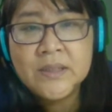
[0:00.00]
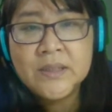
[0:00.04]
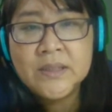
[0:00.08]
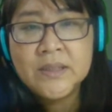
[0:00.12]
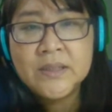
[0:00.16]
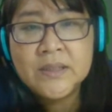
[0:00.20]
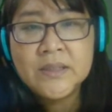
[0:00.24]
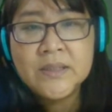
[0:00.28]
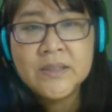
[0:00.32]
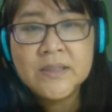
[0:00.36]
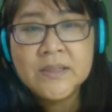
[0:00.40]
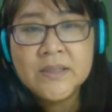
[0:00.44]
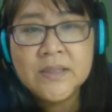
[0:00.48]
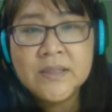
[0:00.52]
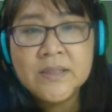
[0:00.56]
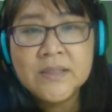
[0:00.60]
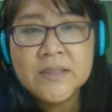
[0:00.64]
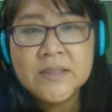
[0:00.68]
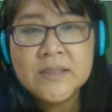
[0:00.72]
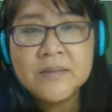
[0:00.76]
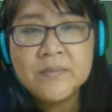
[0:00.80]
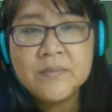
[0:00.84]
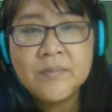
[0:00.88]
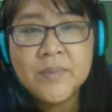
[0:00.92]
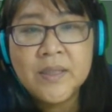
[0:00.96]
This
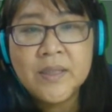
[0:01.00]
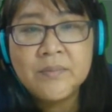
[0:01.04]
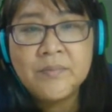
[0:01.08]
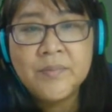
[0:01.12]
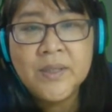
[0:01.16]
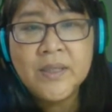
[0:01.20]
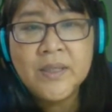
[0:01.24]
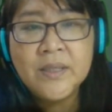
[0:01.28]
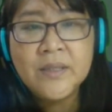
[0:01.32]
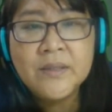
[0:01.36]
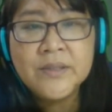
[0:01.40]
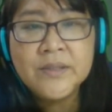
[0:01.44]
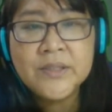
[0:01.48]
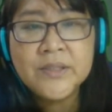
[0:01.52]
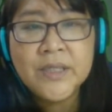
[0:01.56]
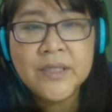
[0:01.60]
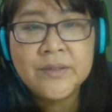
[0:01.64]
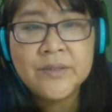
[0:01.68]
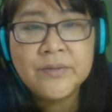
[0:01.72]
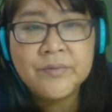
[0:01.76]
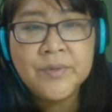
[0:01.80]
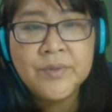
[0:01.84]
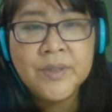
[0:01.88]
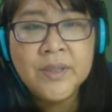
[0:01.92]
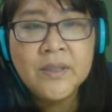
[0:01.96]
is by being
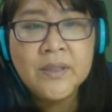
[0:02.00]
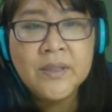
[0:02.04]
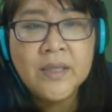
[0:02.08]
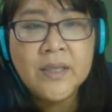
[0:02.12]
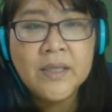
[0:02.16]
genuine